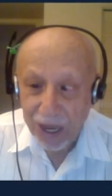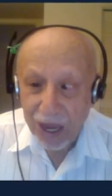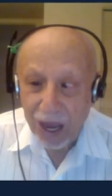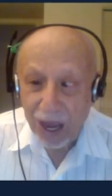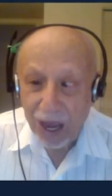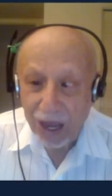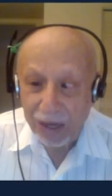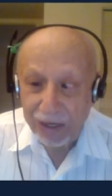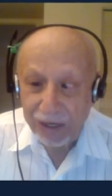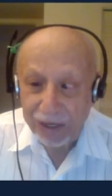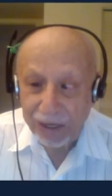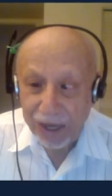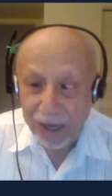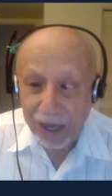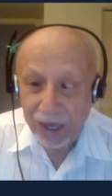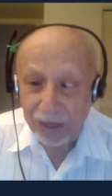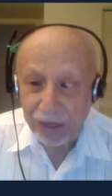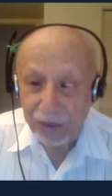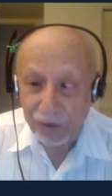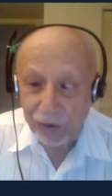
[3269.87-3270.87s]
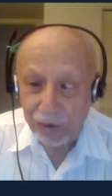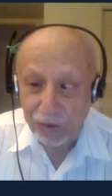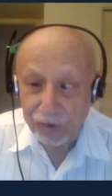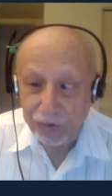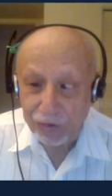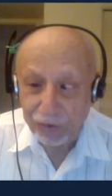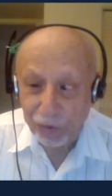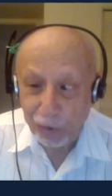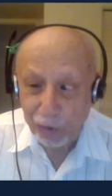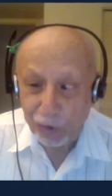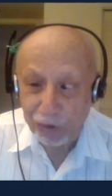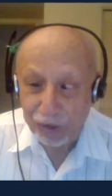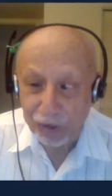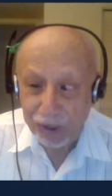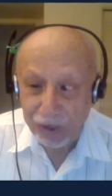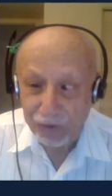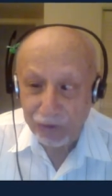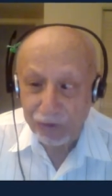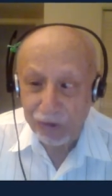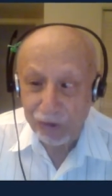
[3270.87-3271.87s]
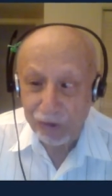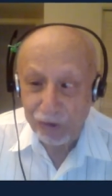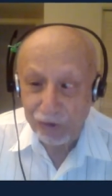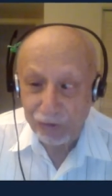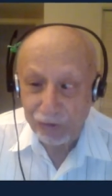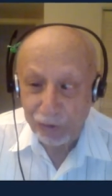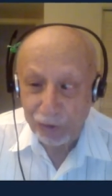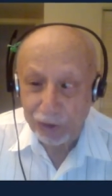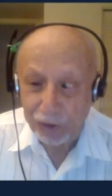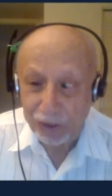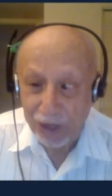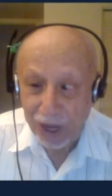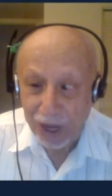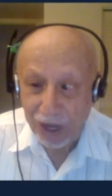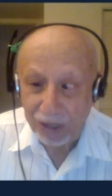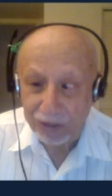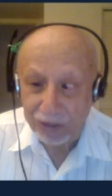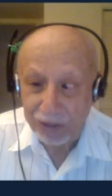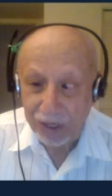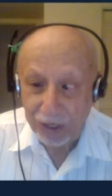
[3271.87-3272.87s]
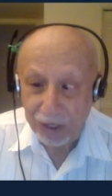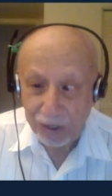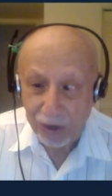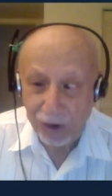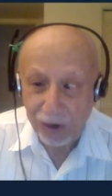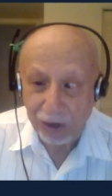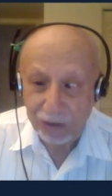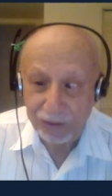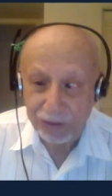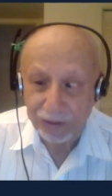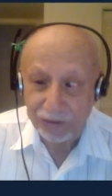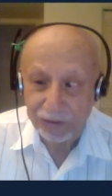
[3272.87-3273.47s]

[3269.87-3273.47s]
I cannot forgive you for that, God.